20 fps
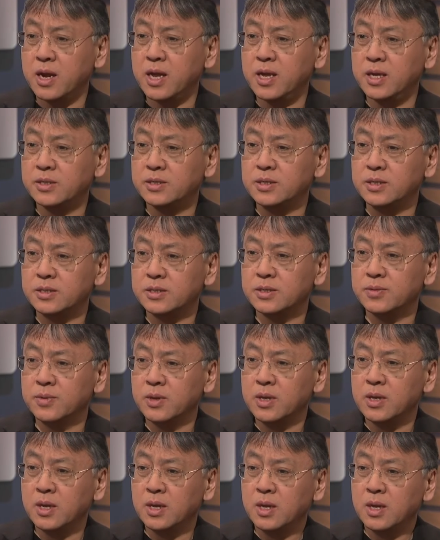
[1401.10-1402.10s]
80s.
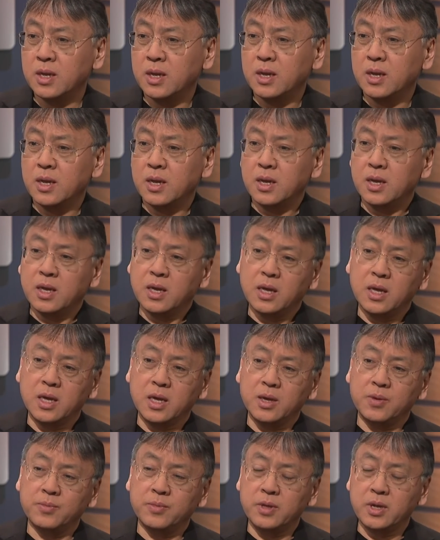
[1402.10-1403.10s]

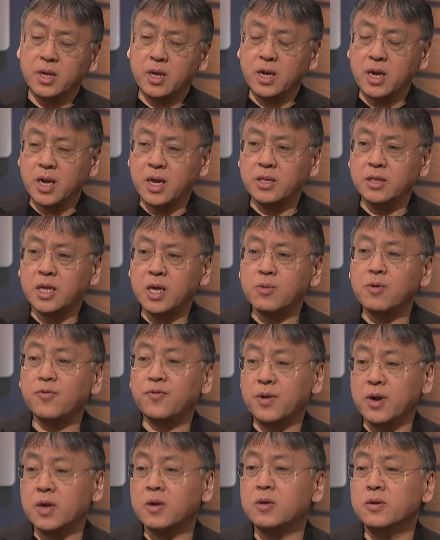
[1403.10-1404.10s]
Um, and they were
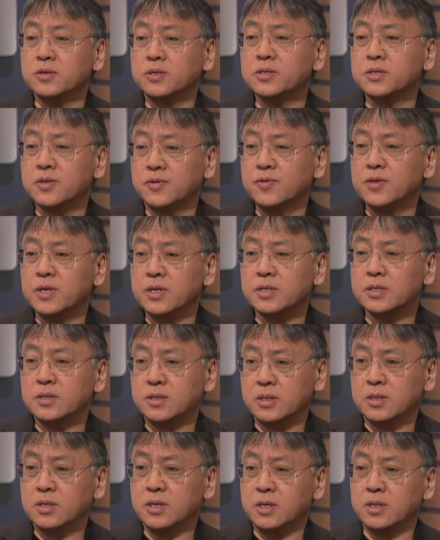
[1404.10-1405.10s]
very conscious of
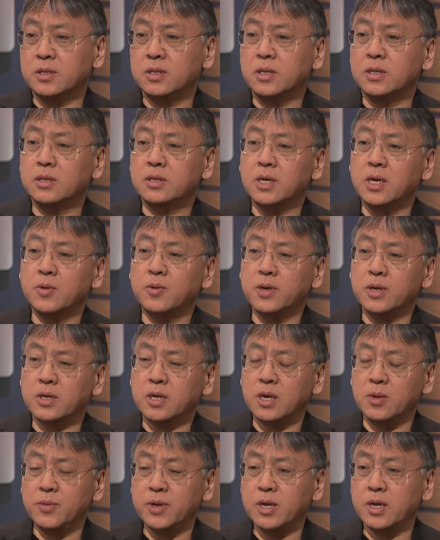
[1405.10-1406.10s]
this. That they, were
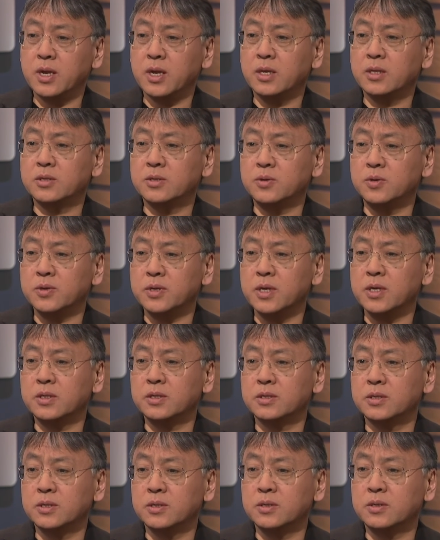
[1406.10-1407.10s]
coming in and talking
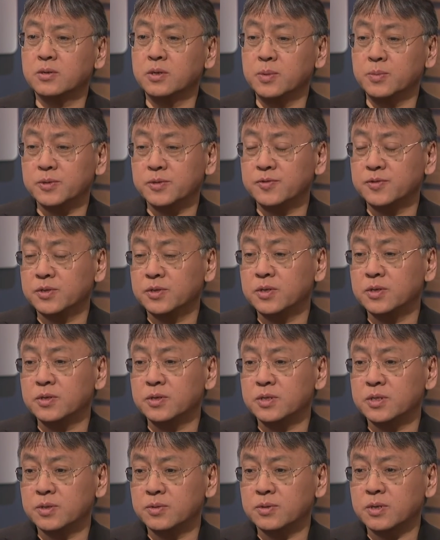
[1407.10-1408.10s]
to groups of
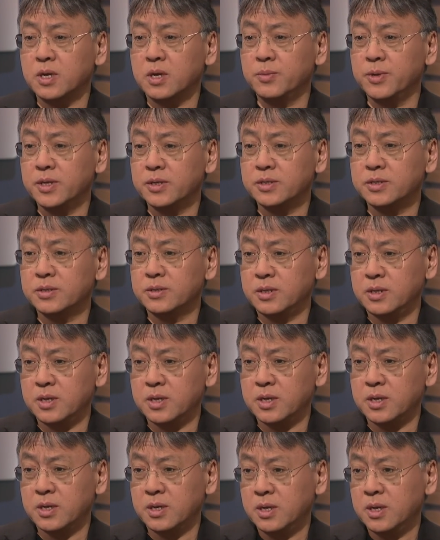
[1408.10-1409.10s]
students who would come into
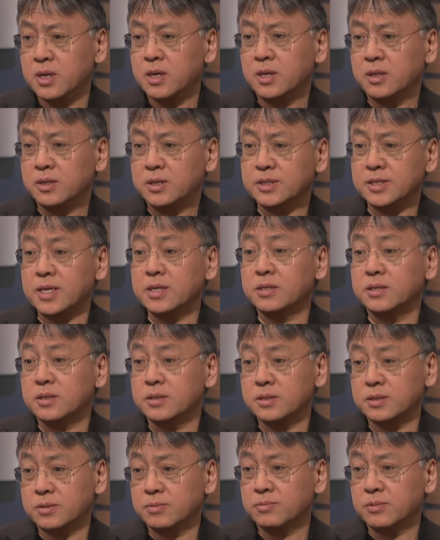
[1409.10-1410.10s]
the, uh, the
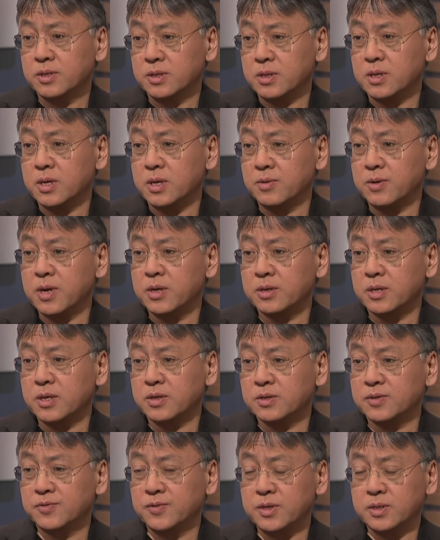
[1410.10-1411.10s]
centres you know, around
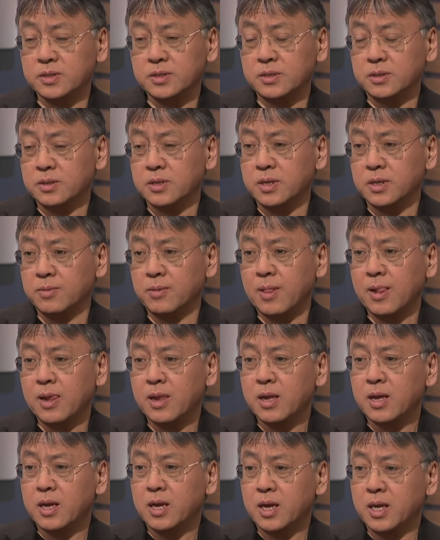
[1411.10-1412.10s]
Auschwitz, and, um,
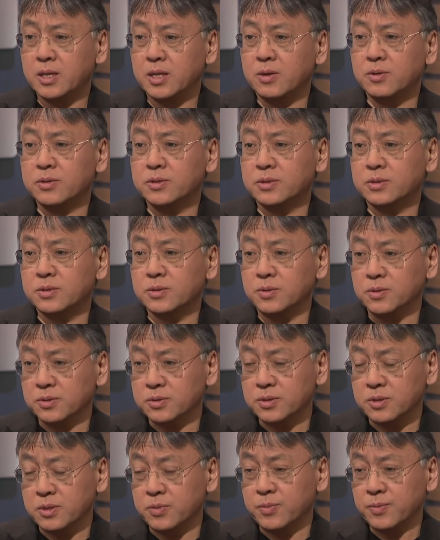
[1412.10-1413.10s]
and they'll talk
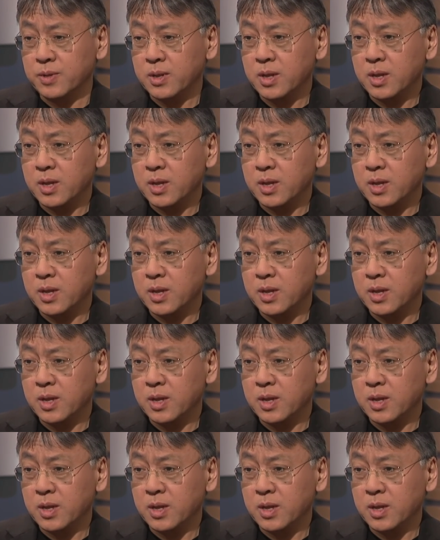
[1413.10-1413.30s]
to them